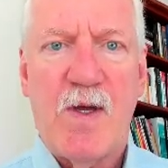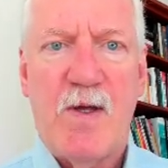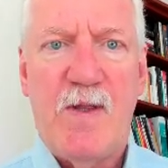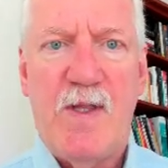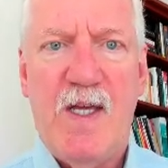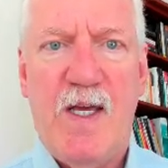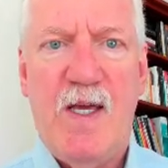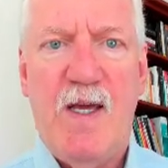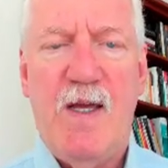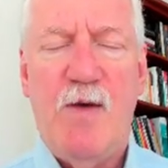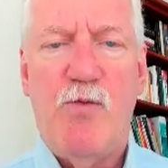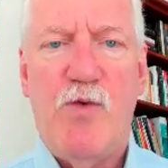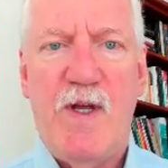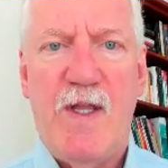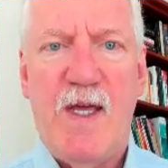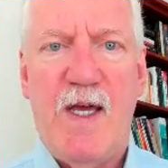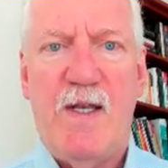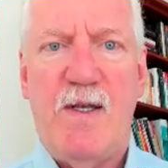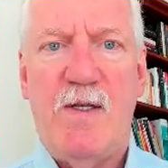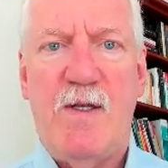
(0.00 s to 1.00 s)
the
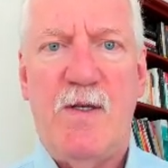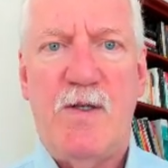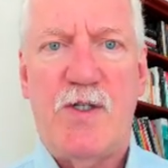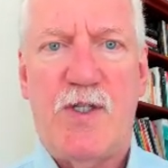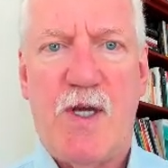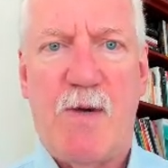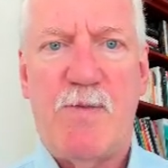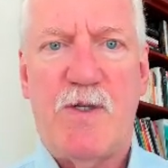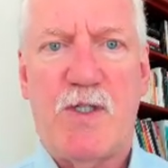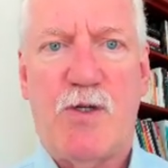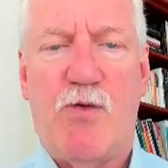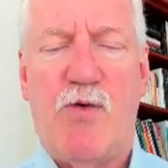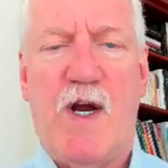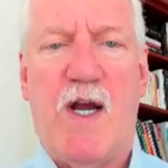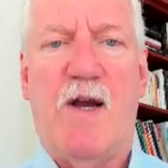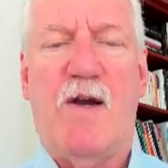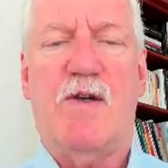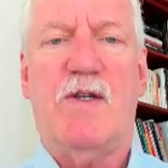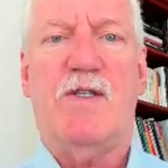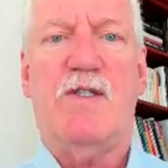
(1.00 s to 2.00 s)
within sum
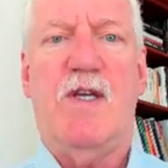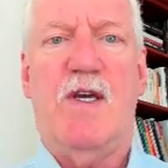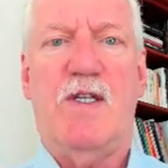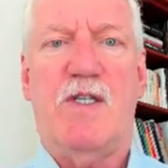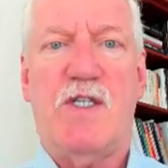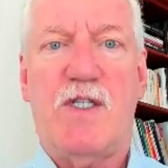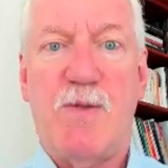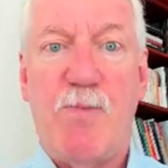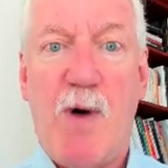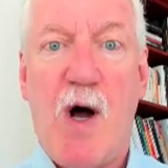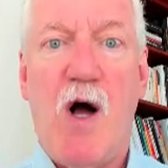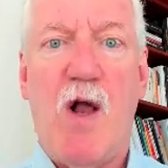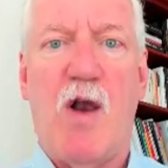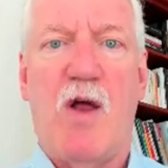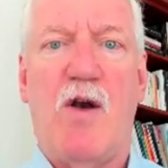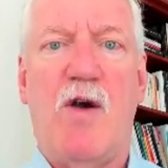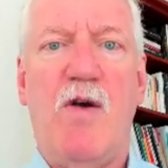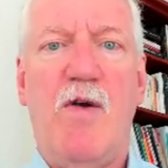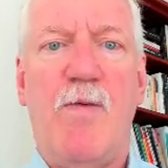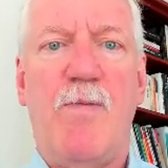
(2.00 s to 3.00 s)
squares is
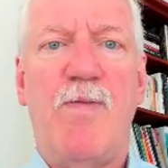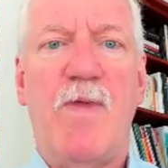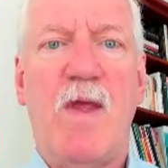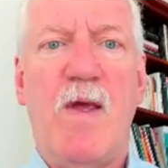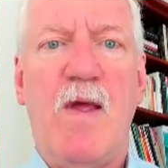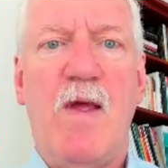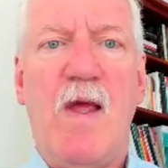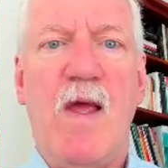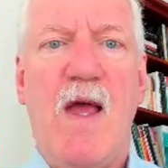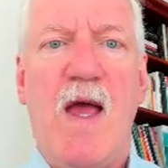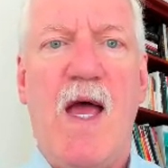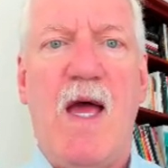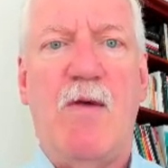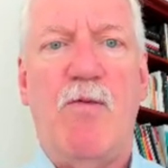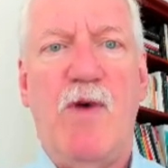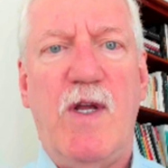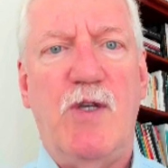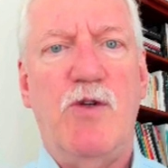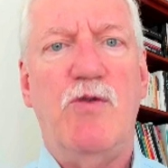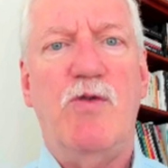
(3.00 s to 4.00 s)
smaller, and
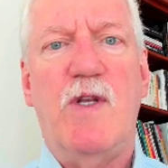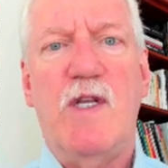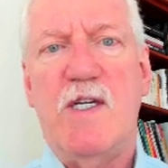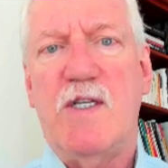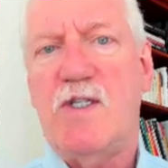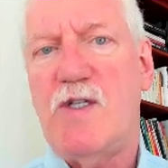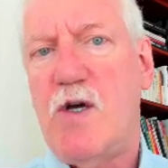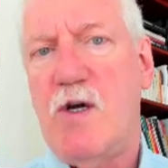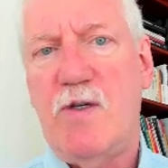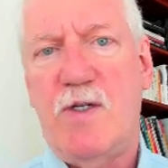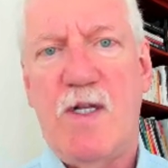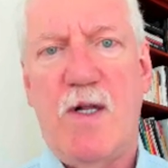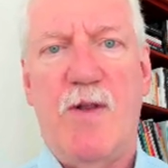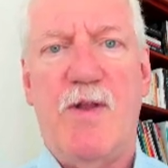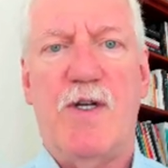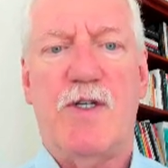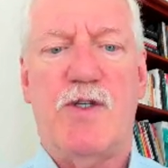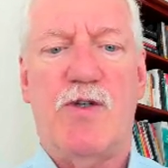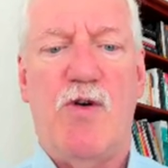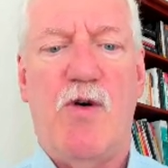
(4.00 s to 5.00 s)
we do this until
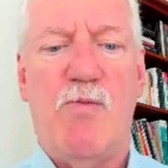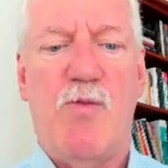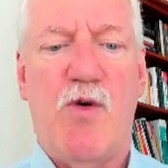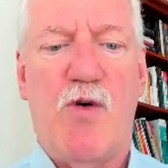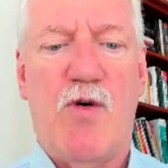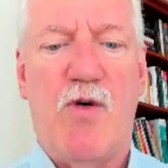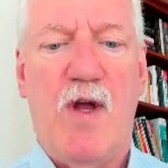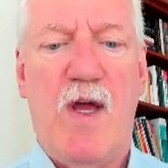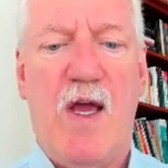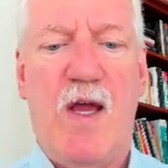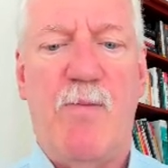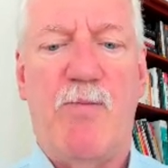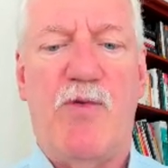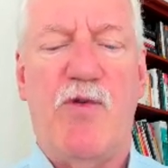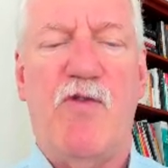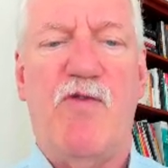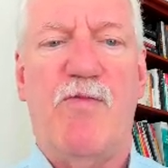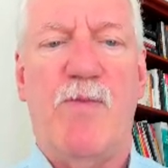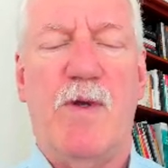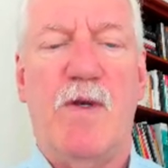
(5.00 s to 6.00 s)
there's no more
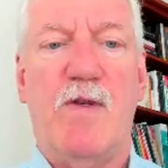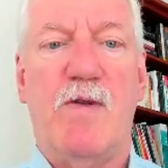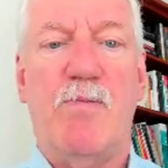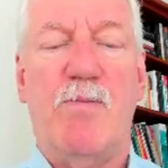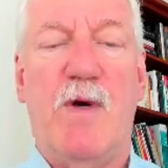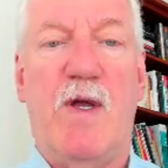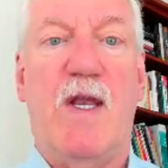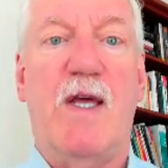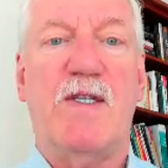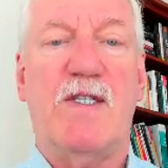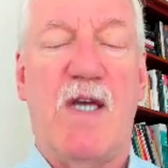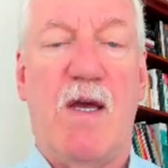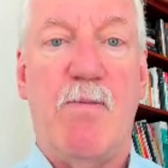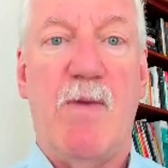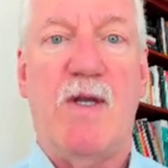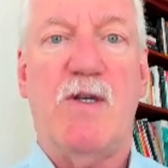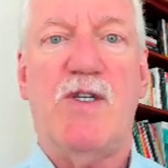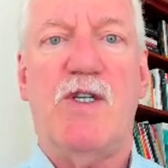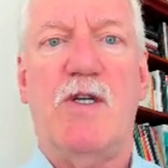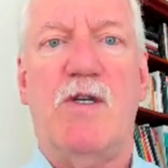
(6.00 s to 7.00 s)
improvement. But as I
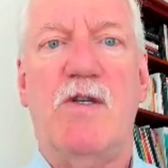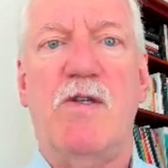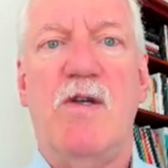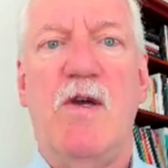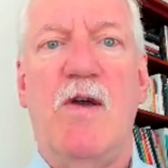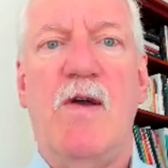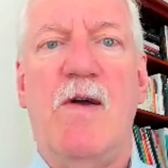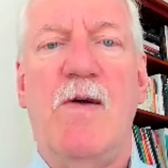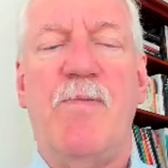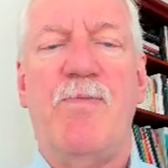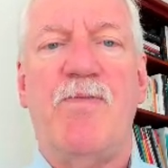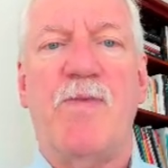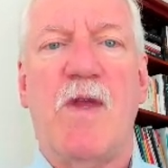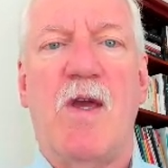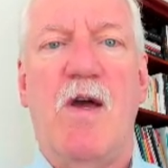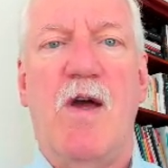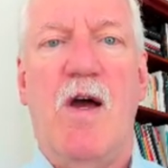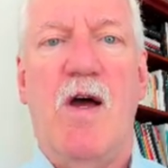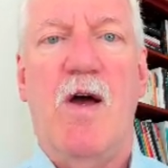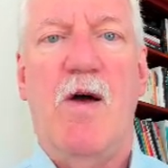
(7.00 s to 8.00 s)
mentioned
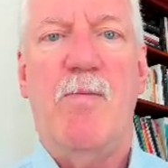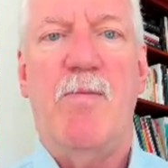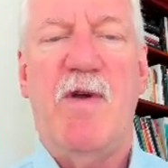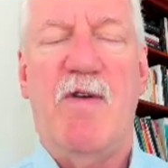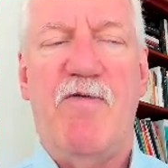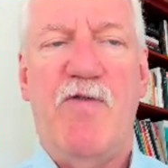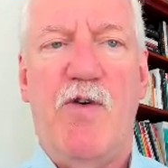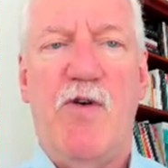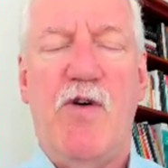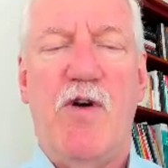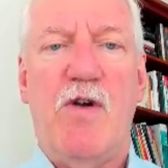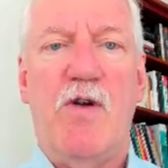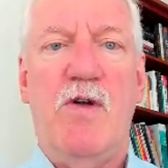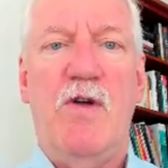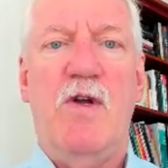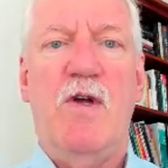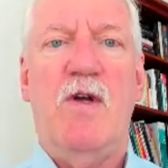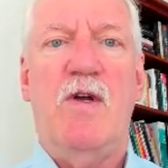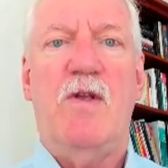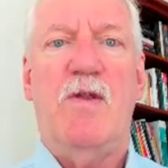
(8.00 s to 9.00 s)
before,
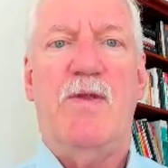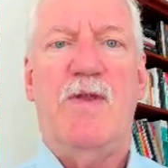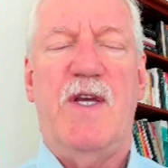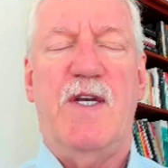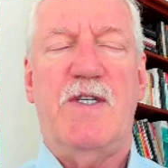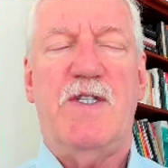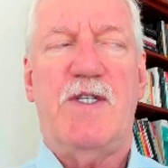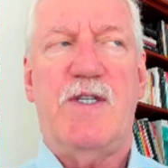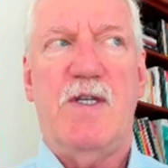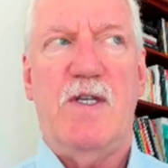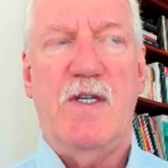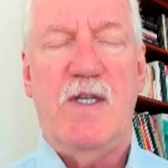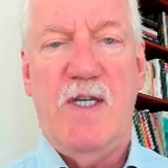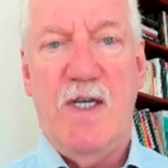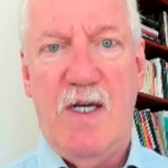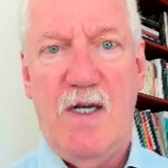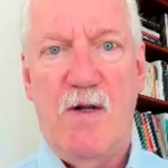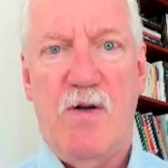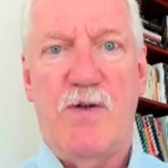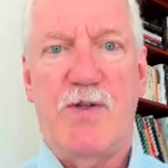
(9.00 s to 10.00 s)
this
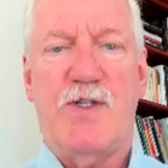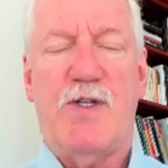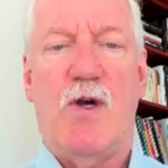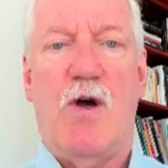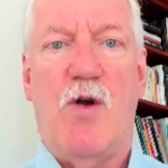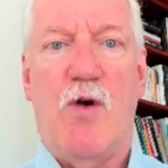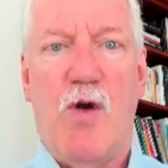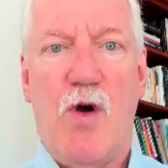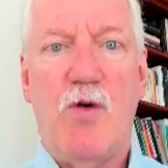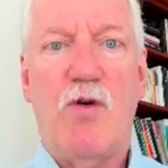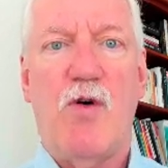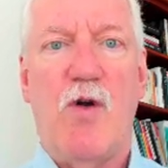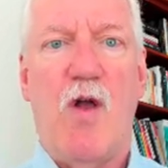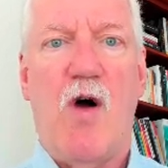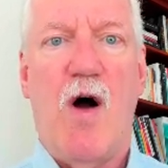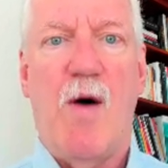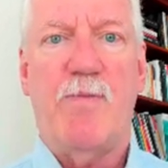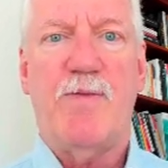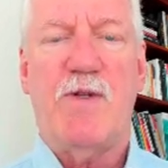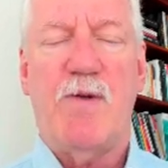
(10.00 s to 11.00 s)
yields a local
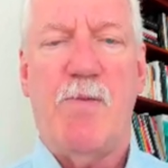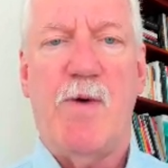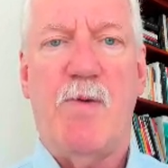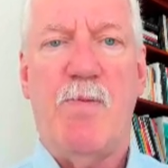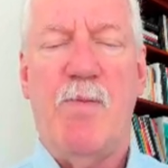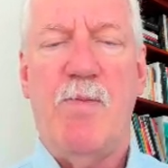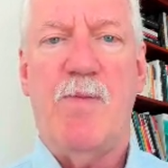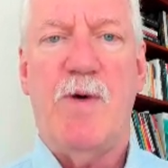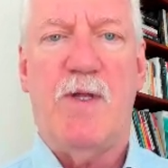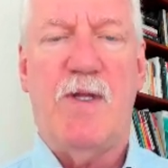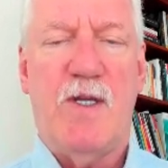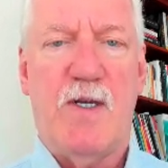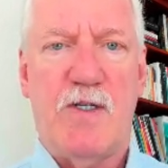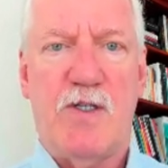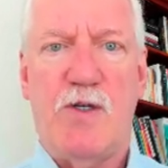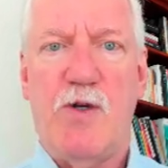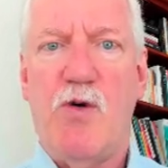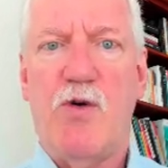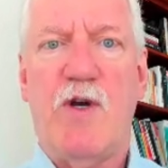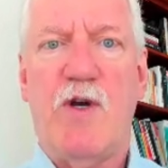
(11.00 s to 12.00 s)
optimum, but there's no